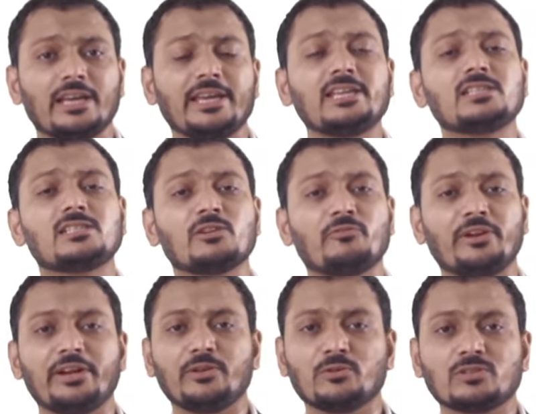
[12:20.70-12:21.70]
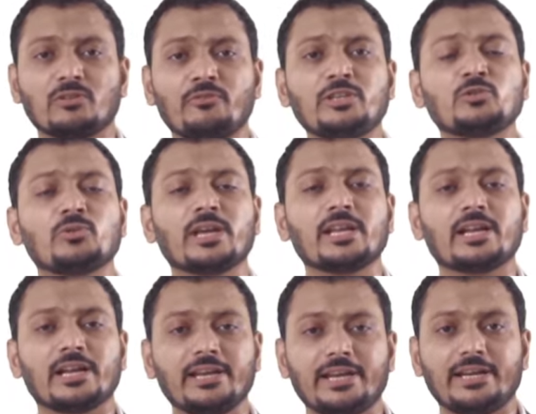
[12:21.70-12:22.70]
is the videos which you can
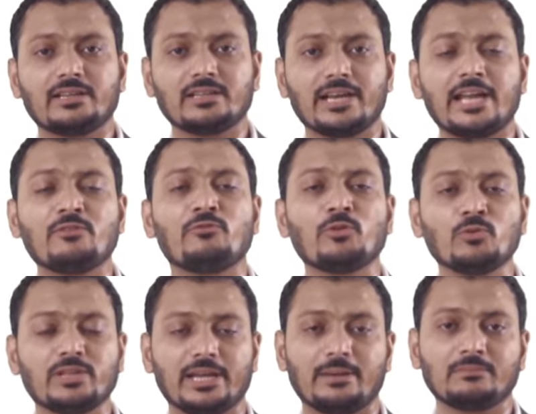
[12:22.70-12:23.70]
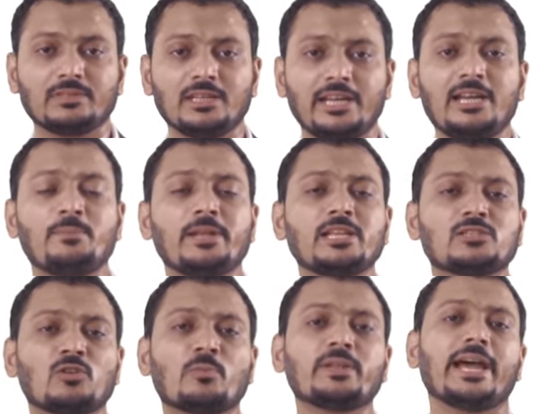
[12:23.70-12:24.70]
create and view them in
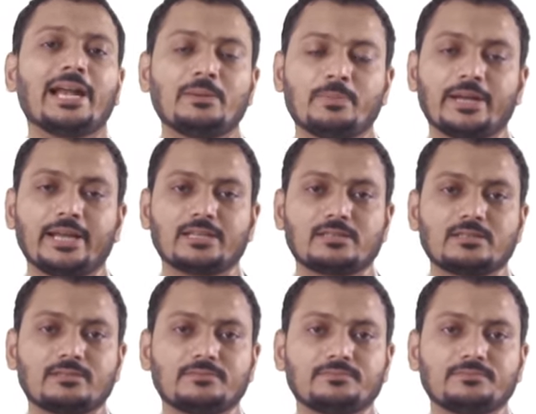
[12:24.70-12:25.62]
place of the ad breaks.